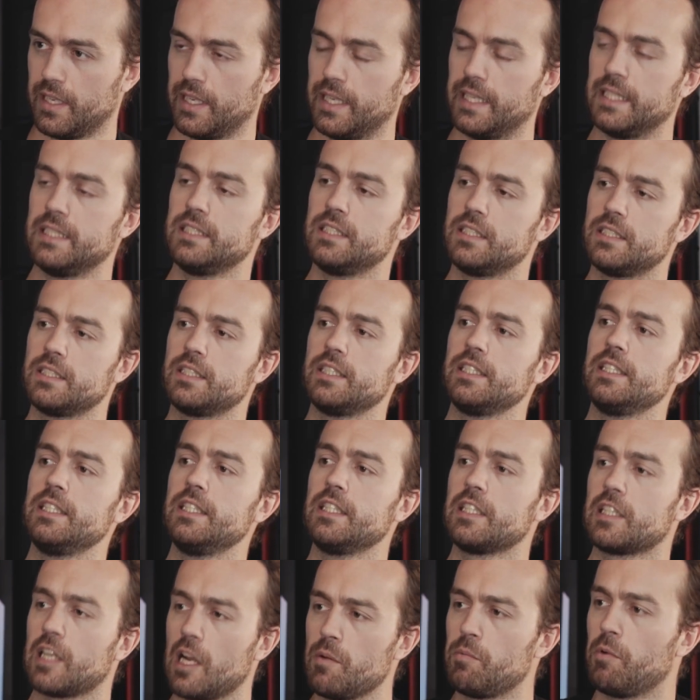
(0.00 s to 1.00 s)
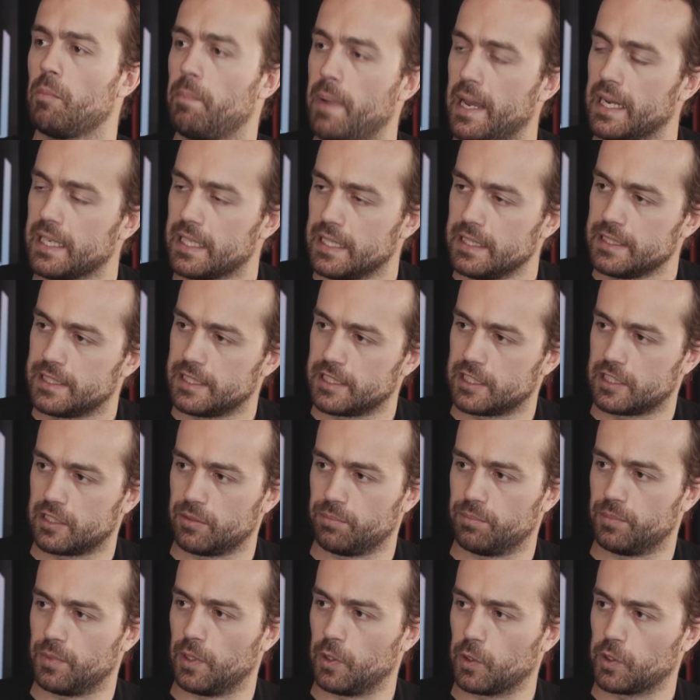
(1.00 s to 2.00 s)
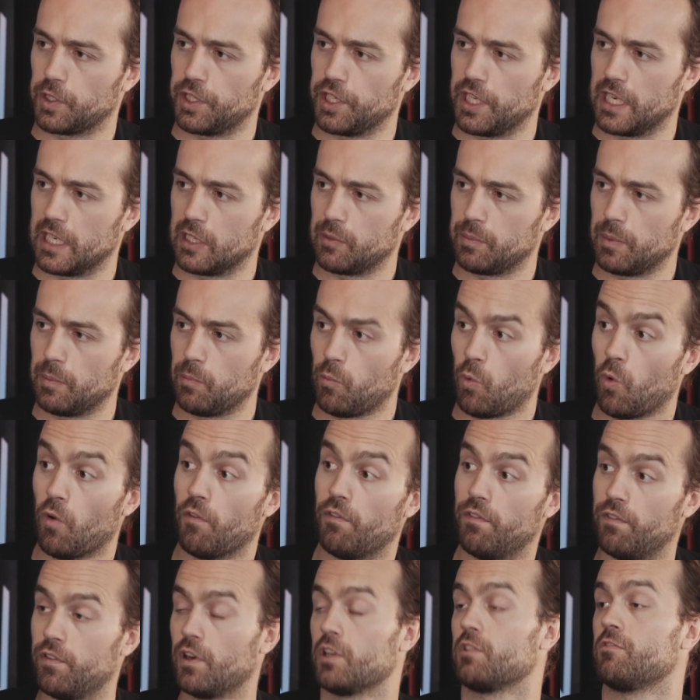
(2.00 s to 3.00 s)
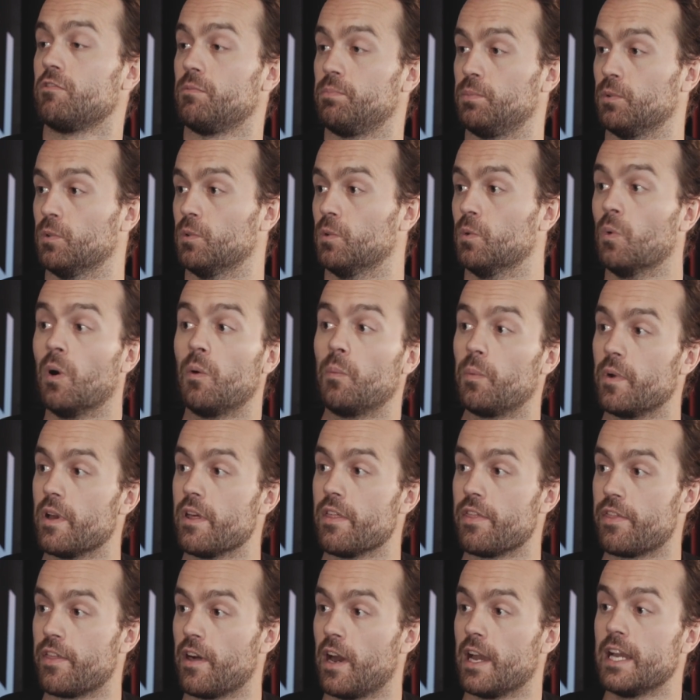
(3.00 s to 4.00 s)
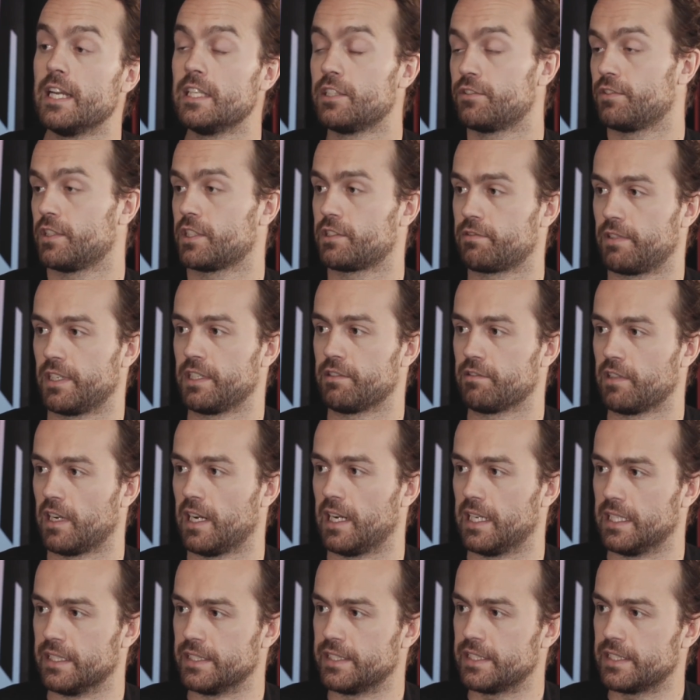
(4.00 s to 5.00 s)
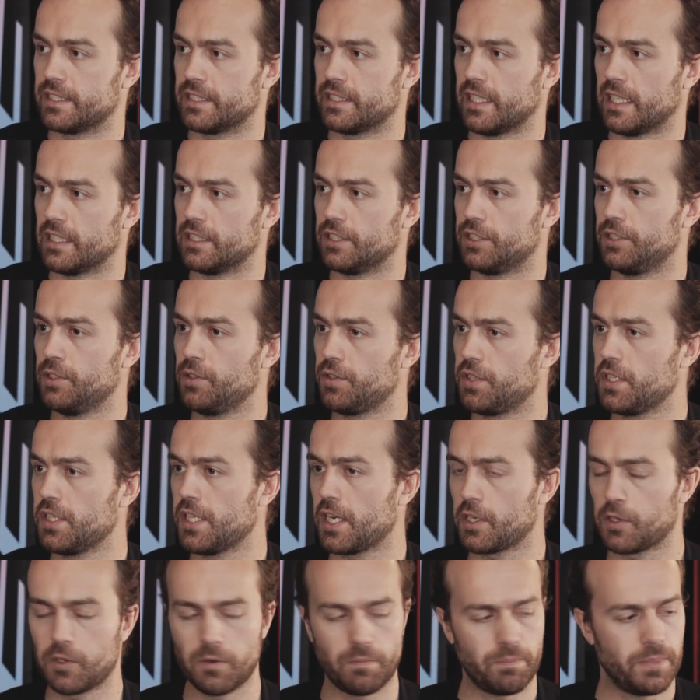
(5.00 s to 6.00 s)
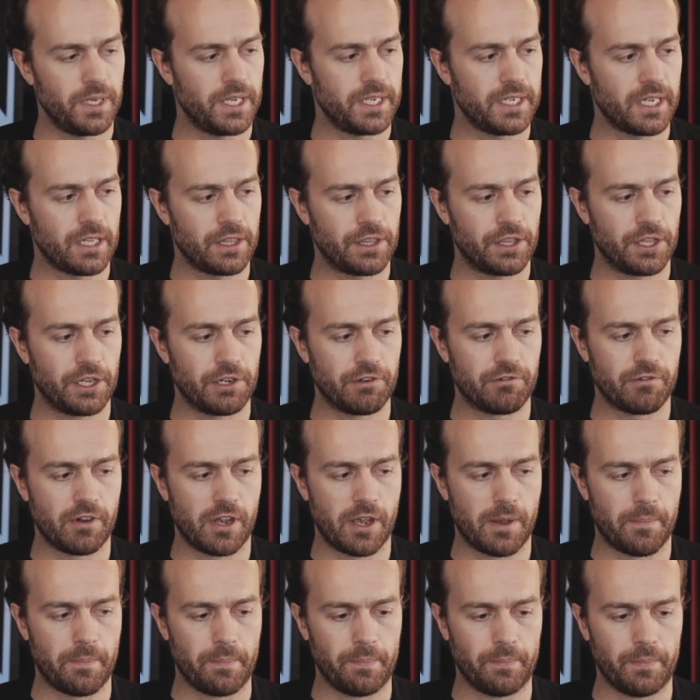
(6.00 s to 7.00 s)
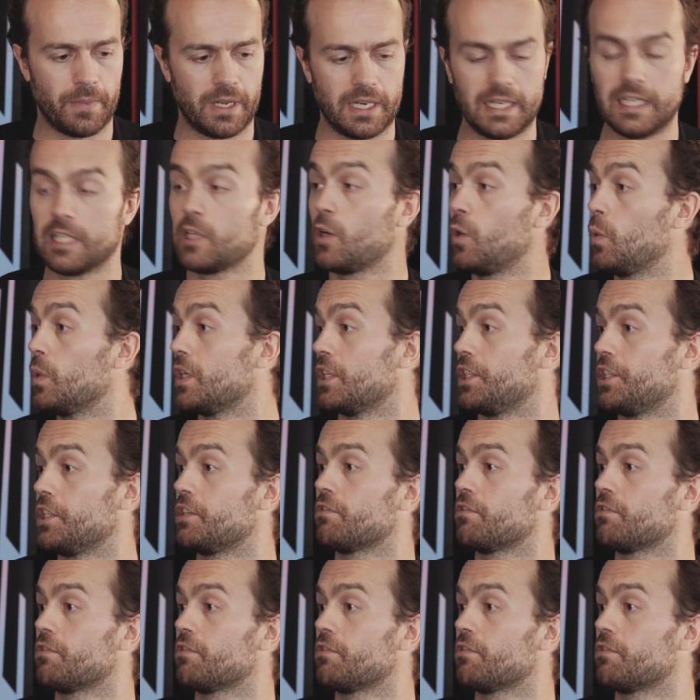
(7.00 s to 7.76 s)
Is the global banking system looking a little bit more vulnerable with interest rate rise? And do you think there could be another liquidity